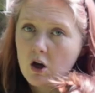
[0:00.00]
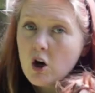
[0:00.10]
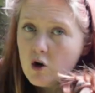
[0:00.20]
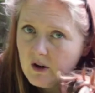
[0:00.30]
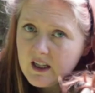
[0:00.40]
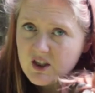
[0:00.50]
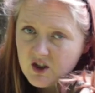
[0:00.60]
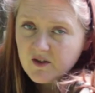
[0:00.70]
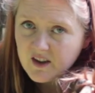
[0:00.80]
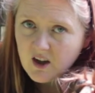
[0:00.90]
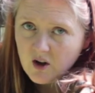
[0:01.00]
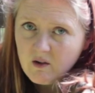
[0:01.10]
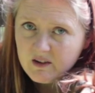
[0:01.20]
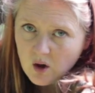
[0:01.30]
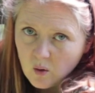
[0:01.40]
acrylic stuff that I
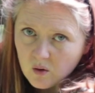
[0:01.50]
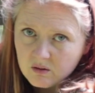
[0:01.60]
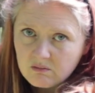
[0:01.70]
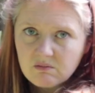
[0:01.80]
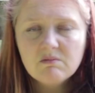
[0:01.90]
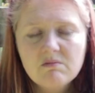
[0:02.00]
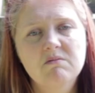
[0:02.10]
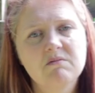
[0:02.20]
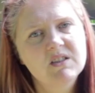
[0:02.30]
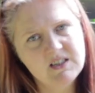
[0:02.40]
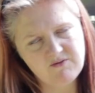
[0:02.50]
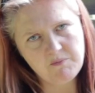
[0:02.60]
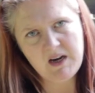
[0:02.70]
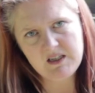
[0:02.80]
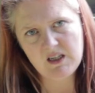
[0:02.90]
already own,
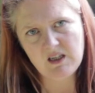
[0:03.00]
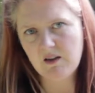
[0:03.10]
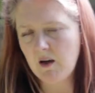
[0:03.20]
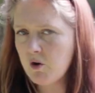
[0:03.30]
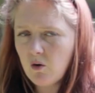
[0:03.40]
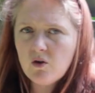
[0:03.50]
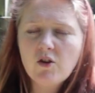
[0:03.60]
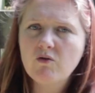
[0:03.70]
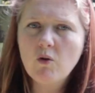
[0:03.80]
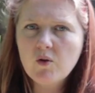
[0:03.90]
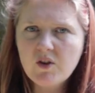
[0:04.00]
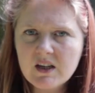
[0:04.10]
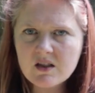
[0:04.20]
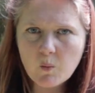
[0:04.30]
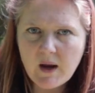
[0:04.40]
different matter. I'm not going to throw
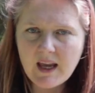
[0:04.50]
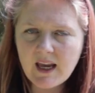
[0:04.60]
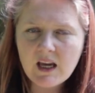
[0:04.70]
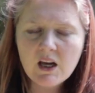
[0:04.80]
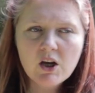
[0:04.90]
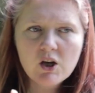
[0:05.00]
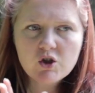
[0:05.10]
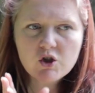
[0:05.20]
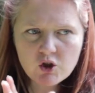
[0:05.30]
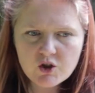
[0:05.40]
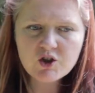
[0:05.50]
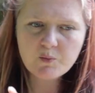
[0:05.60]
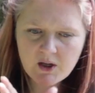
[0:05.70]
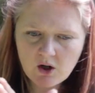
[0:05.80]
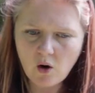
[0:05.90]
things away
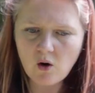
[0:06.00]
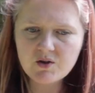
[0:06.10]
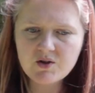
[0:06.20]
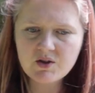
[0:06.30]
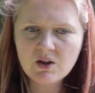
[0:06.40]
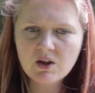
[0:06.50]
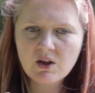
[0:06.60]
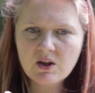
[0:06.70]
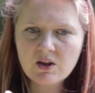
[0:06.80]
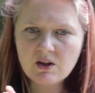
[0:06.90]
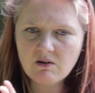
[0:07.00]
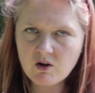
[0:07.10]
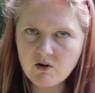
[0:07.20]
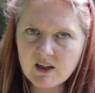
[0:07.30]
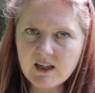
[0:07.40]
just because they're
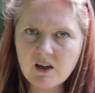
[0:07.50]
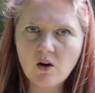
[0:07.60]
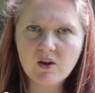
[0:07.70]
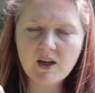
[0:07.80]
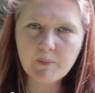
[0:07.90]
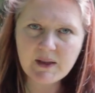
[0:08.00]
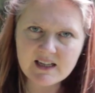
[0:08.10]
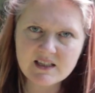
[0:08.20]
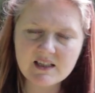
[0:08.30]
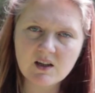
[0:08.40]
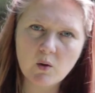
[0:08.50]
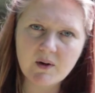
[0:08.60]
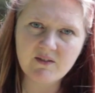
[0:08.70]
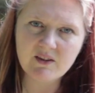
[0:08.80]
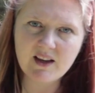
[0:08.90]
acrylic or they're plastic or
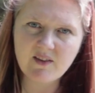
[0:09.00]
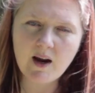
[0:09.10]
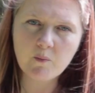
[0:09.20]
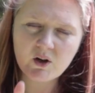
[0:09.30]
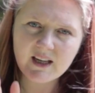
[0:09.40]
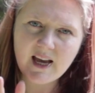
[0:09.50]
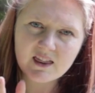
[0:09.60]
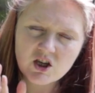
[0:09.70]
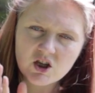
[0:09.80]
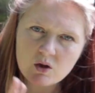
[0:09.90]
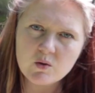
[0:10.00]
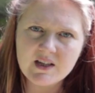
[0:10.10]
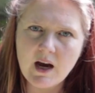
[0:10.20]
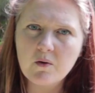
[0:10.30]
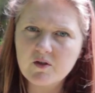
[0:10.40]
whatever like that. I'm going to get the use
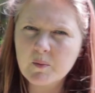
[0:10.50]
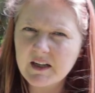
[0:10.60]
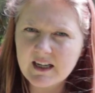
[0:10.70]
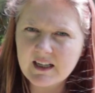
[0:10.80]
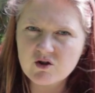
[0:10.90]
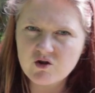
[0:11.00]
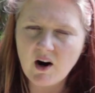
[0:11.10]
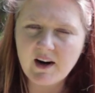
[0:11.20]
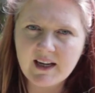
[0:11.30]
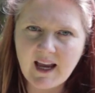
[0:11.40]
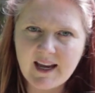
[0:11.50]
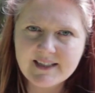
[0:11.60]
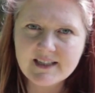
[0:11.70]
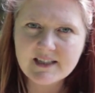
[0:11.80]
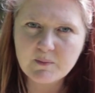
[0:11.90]
out of them that I can try and
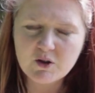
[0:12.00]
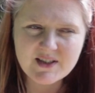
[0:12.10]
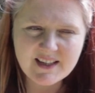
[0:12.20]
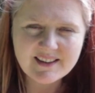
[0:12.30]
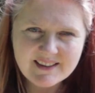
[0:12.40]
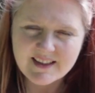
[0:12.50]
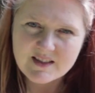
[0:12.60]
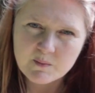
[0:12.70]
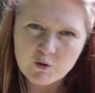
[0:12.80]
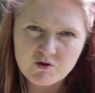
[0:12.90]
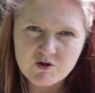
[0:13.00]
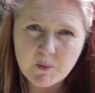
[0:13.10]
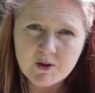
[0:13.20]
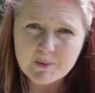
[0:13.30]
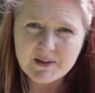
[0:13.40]
get, because I think that's the most
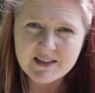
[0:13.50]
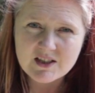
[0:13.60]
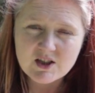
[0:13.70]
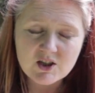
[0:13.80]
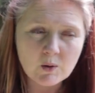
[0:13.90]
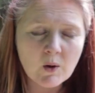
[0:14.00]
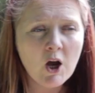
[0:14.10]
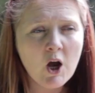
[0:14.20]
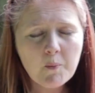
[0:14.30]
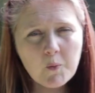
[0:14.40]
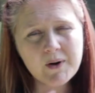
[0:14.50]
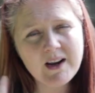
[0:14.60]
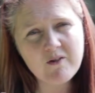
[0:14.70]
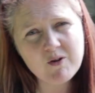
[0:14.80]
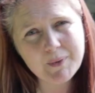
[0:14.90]
responsible thing to do. But when
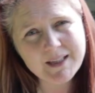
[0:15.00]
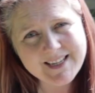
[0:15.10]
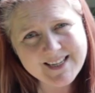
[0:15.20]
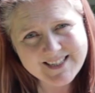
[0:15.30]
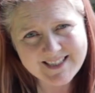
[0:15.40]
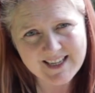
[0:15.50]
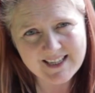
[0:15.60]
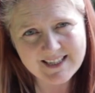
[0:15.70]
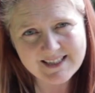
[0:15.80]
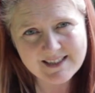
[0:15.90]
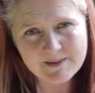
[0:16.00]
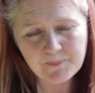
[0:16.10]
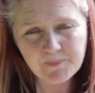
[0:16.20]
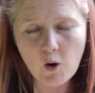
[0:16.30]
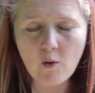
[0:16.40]
I replace things,
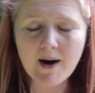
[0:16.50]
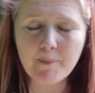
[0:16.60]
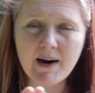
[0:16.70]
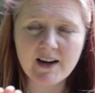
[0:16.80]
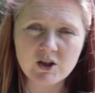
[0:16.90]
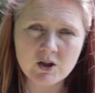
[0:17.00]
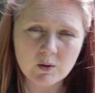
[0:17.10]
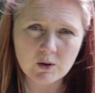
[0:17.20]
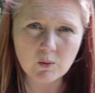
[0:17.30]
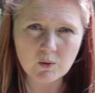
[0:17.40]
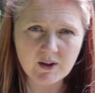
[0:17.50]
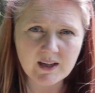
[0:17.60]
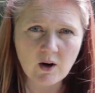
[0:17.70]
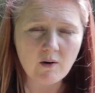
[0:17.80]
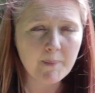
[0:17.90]
or I buy new
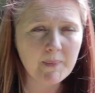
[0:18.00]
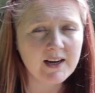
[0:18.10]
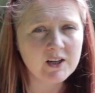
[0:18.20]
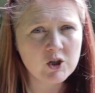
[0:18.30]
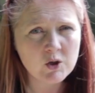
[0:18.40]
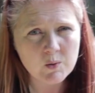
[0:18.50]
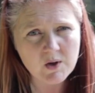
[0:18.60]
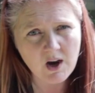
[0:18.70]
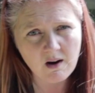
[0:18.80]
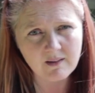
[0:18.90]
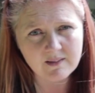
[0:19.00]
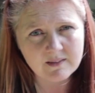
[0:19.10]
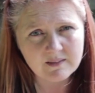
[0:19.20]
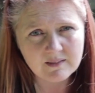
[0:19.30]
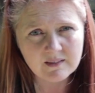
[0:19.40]
clothing, or I buy new
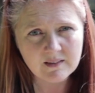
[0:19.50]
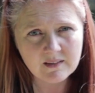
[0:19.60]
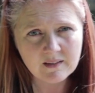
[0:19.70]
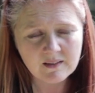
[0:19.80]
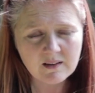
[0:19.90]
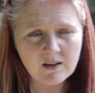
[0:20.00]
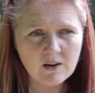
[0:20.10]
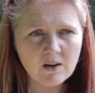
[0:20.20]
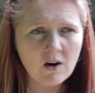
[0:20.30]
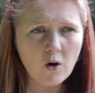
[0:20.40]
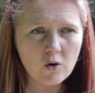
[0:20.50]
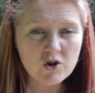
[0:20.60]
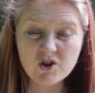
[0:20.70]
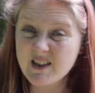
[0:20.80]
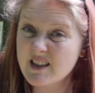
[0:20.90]
yarn, or
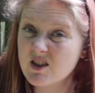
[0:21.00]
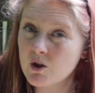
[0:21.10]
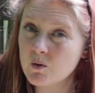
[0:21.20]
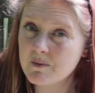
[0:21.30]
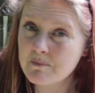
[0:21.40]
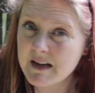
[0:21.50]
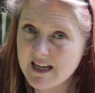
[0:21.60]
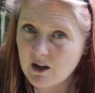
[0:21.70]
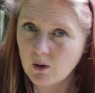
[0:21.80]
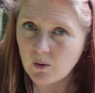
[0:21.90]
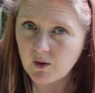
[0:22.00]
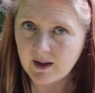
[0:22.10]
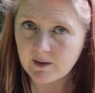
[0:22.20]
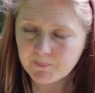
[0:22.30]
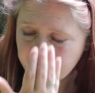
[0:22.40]
should I say new to me
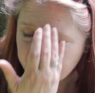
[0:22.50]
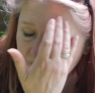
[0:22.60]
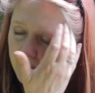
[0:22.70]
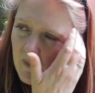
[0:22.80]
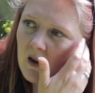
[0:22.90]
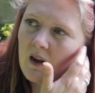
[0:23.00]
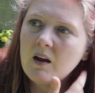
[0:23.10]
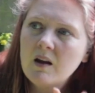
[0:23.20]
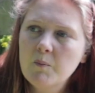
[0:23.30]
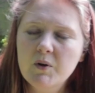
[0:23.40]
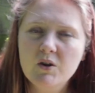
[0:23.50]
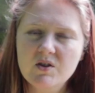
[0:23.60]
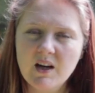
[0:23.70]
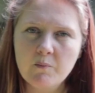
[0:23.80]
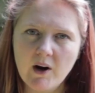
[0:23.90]
clothing,
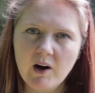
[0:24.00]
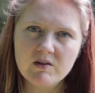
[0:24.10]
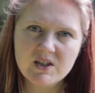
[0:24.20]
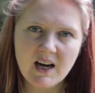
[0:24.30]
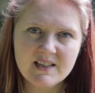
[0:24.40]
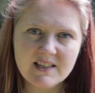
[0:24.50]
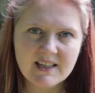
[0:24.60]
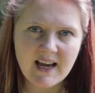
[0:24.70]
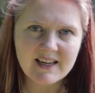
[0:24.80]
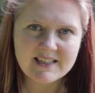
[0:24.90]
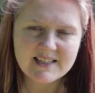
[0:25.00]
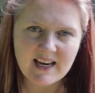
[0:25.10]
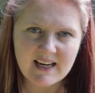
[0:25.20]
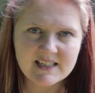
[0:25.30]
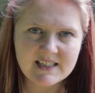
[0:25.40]
because I'm prioritising getting
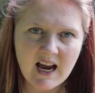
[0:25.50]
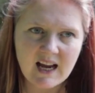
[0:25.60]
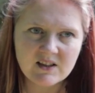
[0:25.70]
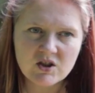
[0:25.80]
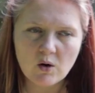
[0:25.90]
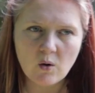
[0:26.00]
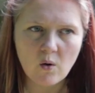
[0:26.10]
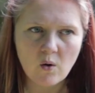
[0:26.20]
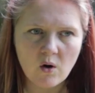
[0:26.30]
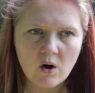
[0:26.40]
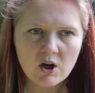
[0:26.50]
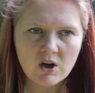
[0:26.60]
second-hand or